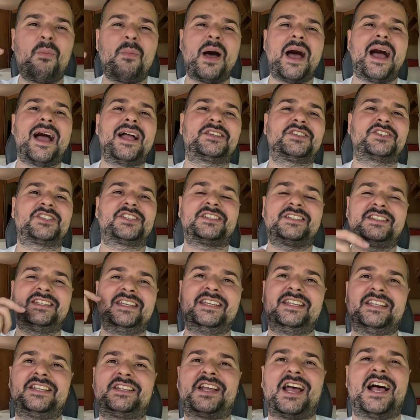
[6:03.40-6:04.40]
much
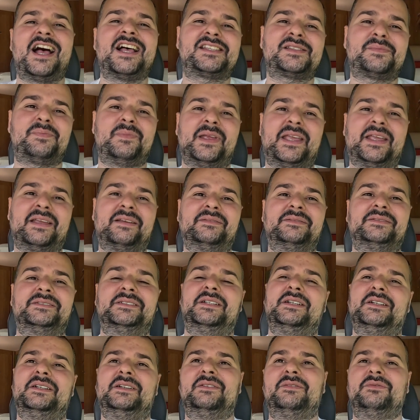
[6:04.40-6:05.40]
did it cost me?
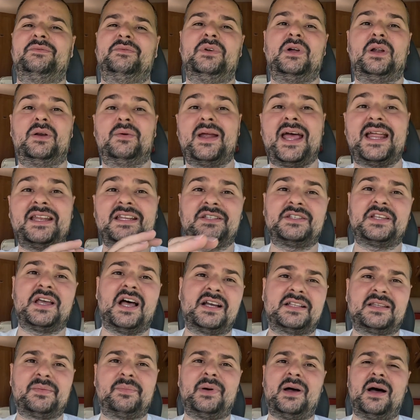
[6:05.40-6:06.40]
We already
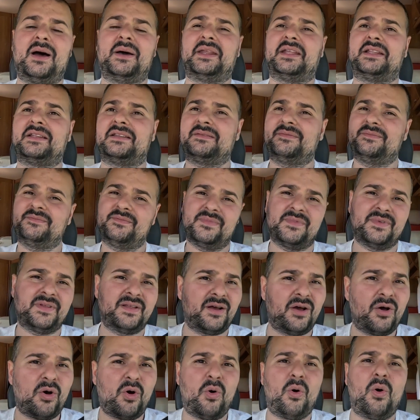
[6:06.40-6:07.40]
talked about it.
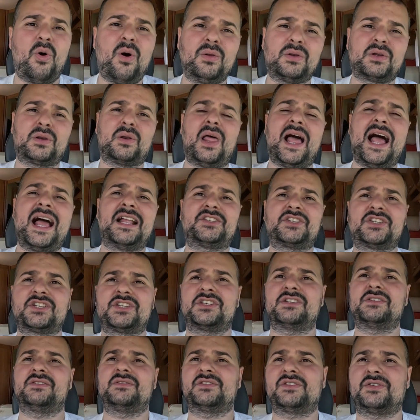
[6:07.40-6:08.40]
Whole
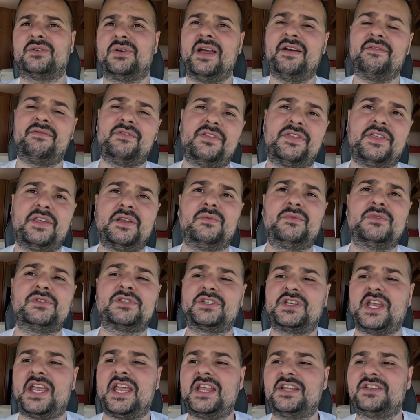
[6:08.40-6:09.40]
clutch, so everything
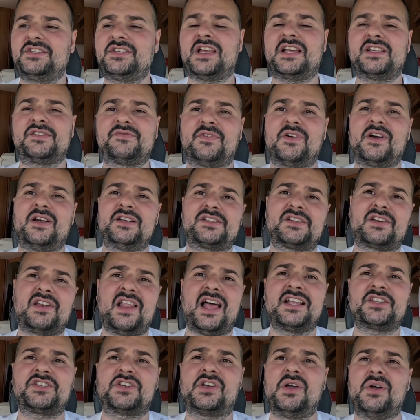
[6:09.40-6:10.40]
was changed as far as
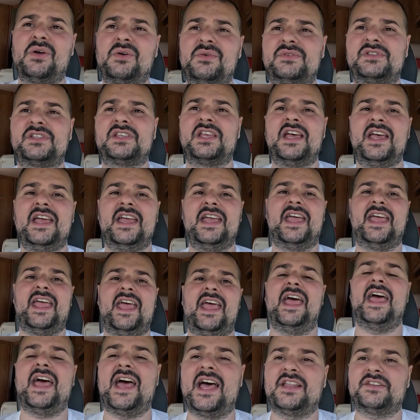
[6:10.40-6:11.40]
clutch goes,
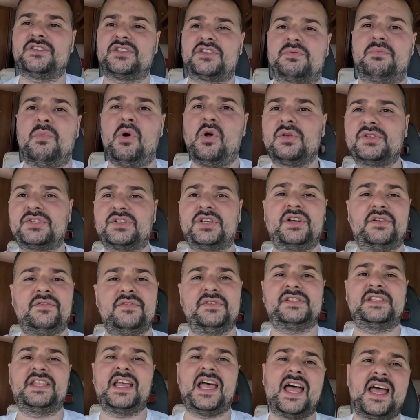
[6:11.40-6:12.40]
and small
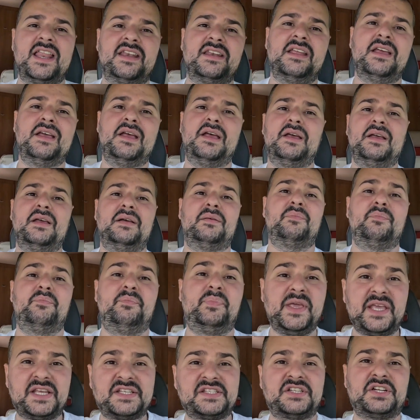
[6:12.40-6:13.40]
service done,
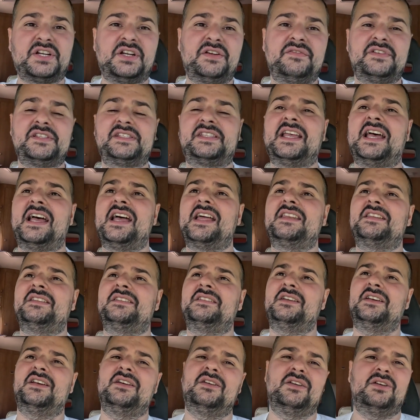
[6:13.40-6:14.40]
big service
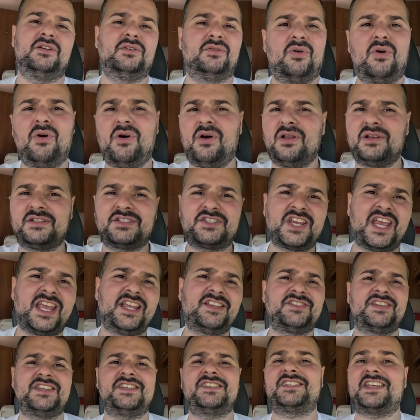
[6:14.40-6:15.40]
done, oil
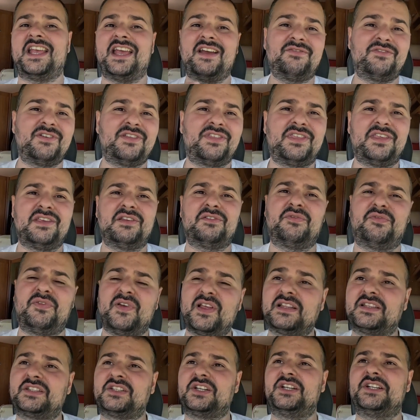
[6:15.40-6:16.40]
changes, everything,
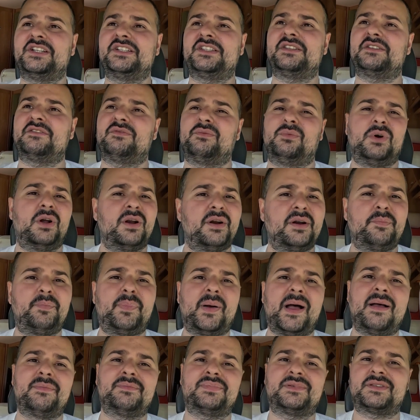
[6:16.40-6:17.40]
filters, water
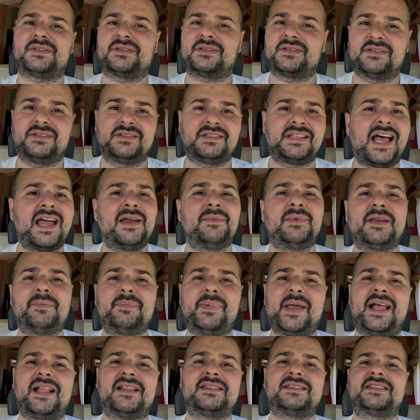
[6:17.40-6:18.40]
pumps, timing
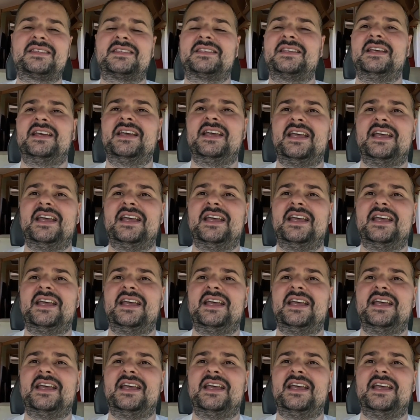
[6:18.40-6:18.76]
belts,